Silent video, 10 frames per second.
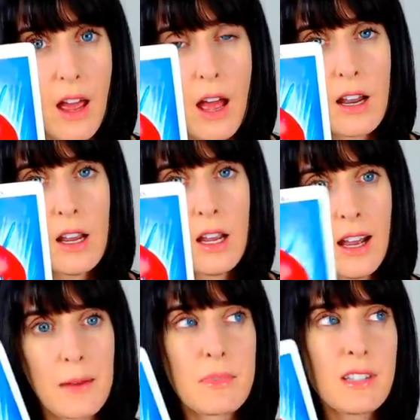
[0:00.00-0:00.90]
that.
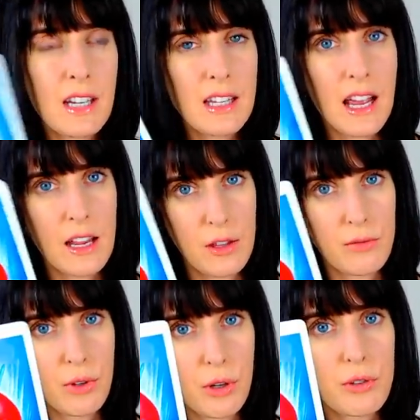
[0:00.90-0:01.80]
I'm seeing that in the
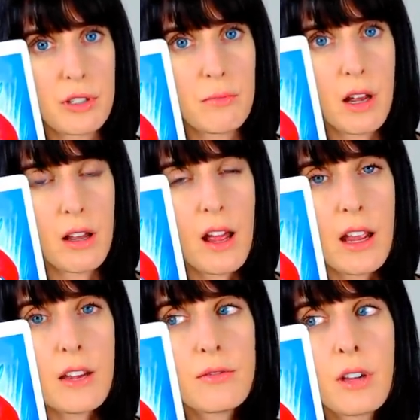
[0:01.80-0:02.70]
Virgos in my
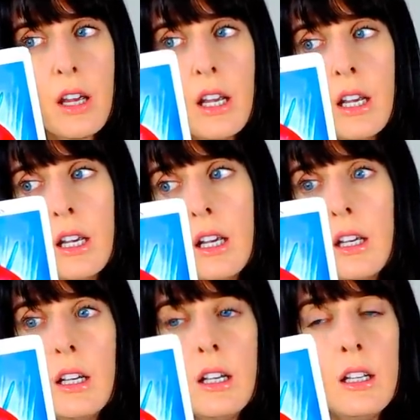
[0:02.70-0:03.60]
life.
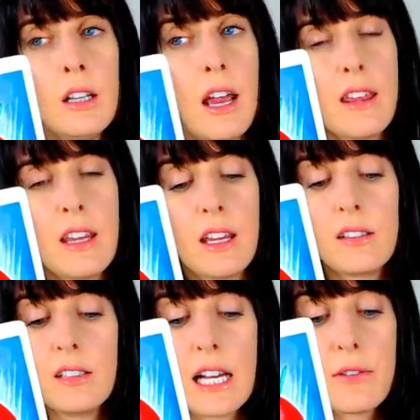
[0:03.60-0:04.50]
I think
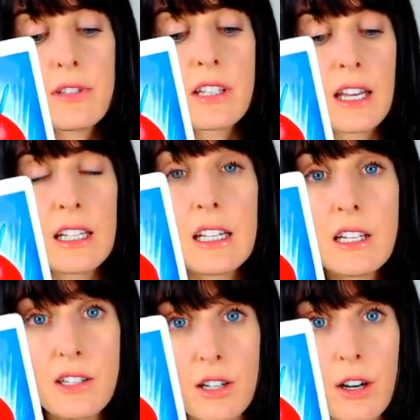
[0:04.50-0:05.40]
life is getting
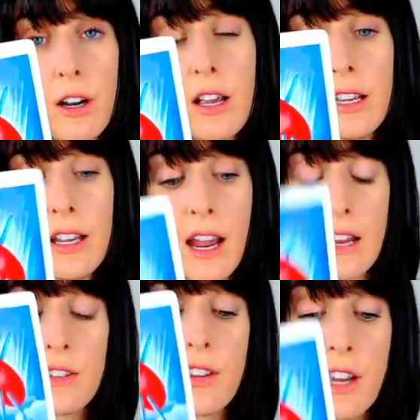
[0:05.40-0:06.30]
easier,
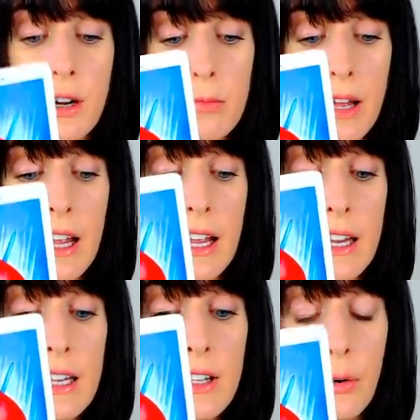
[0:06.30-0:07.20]
and
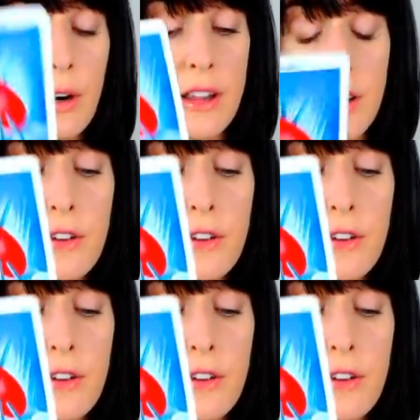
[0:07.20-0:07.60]
thereby, or and